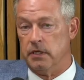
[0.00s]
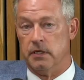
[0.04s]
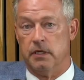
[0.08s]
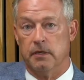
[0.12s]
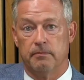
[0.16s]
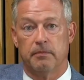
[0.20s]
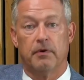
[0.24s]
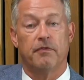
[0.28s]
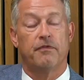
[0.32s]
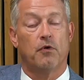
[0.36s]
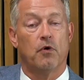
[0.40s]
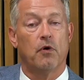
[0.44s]

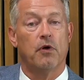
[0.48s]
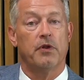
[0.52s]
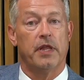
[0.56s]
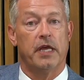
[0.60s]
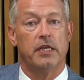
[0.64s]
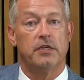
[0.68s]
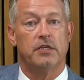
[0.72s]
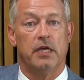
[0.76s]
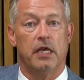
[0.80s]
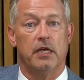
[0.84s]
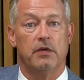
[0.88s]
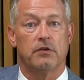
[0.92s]
before they
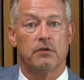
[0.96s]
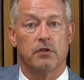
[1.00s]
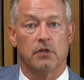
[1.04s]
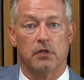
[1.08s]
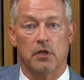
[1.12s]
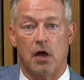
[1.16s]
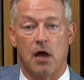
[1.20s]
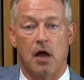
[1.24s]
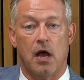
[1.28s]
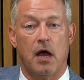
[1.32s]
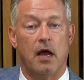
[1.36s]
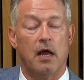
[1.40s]
changed the
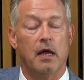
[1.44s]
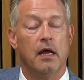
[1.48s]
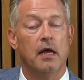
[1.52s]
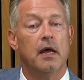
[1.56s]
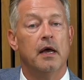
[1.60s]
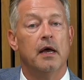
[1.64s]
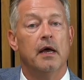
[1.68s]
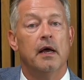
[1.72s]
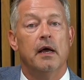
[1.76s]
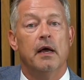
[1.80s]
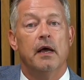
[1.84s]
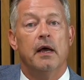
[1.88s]
law,
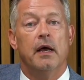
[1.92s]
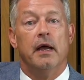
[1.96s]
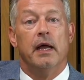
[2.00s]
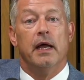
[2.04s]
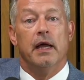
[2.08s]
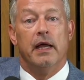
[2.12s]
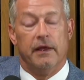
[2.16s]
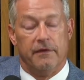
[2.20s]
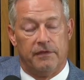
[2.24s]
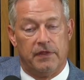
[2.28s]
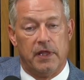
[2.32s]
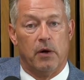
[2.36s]

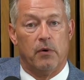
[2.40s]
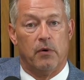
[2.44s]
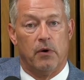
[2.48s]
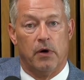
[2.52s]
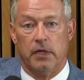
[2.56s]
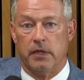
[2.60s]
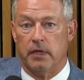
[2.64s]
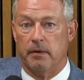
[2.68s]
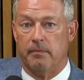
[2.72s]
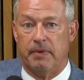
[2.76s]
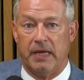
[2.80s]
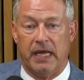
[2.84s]
if they were on
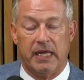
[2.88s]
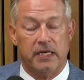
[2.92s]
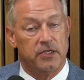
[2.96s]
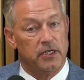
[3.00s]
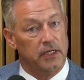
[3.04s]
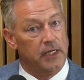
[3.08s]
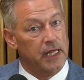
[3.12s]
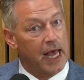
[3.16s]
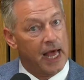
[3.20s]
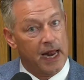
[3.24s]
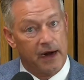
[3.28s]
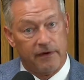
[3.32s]
the bench, a
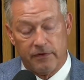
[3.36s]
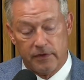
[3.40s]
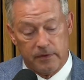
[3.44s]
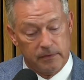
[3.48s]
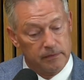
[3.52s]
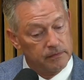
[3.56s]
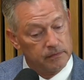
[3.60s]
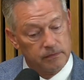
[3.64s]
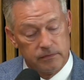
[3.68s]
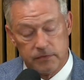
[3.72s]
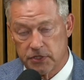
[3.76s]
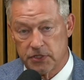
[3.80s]
lot of
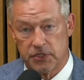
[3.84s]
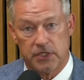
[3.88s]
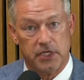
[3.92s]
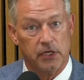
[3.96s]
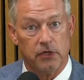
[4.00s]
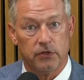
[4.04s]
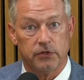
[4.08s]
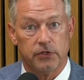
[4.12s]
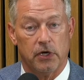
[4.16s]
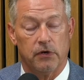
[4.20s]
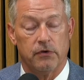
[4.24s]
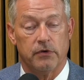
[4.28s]
them still
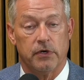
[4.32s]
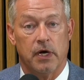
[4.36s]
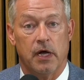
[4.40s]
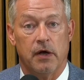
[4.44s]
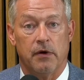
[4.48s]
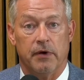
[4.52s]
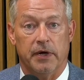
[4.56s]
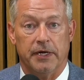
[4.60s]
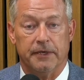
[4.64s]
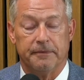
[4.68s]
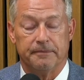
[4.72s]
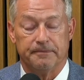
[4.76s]
don't know
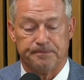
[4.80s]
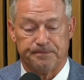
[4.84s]
it.